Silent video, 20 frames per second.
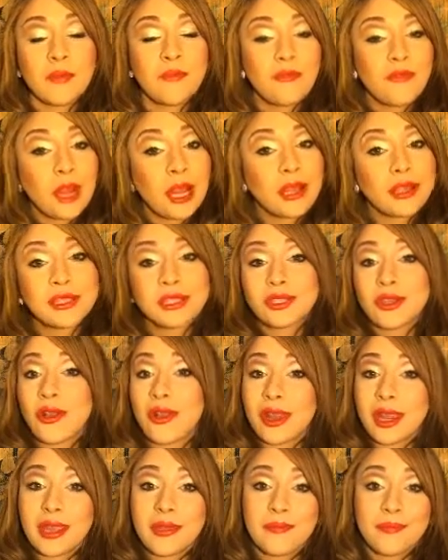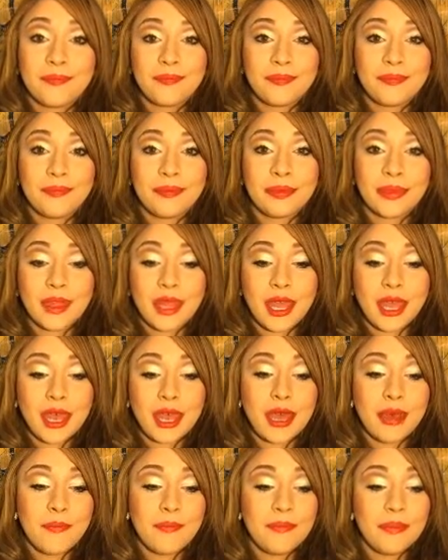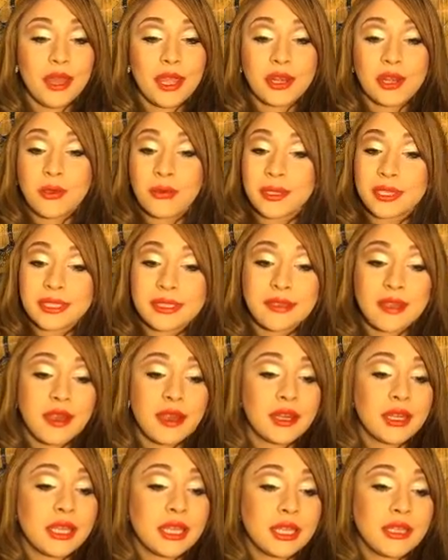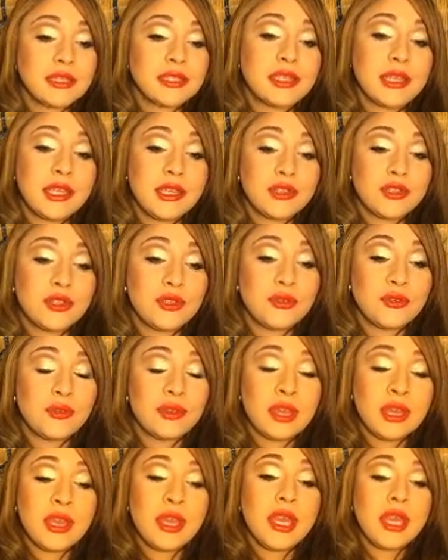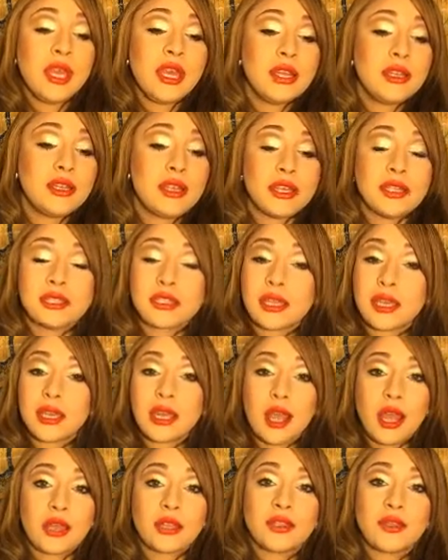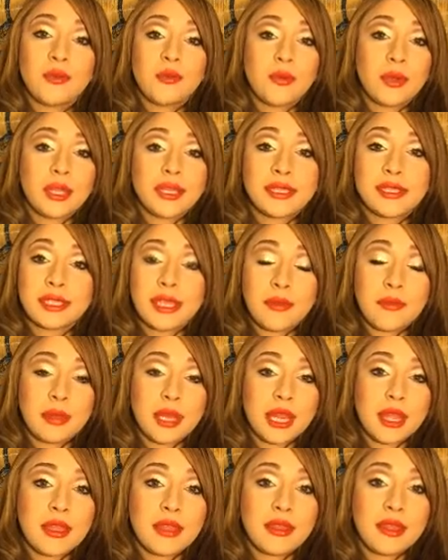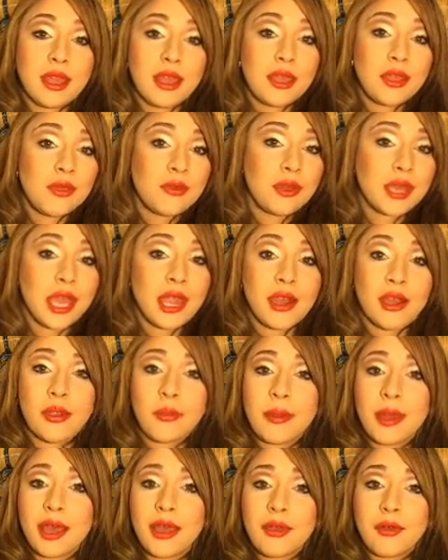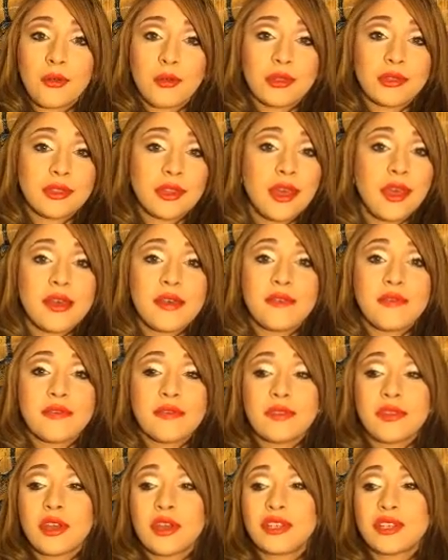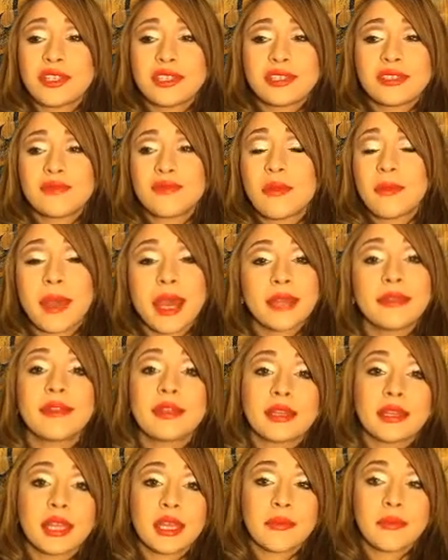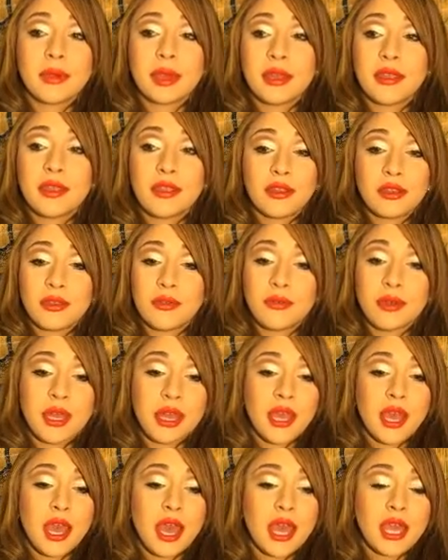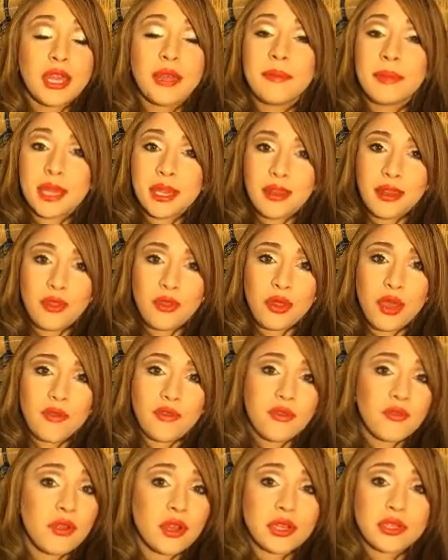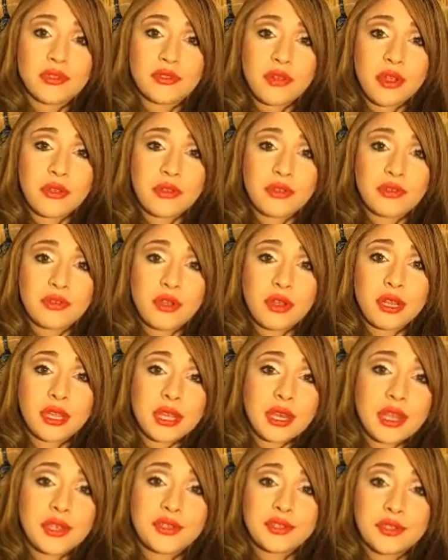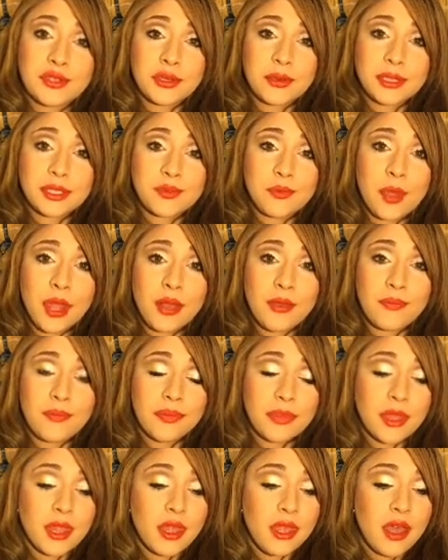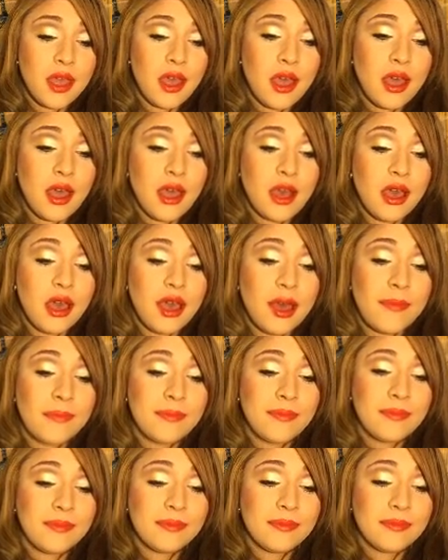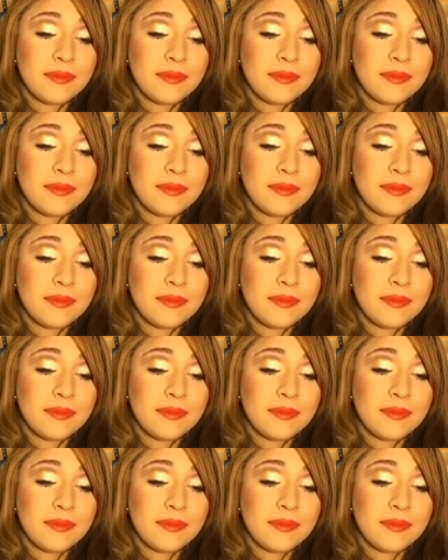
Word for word: very sorry. I know it's not easy to disconnect with somebody that you care about or love, not just romantically, but, you know, anybody that you have a very strong and drawn connection to as well. It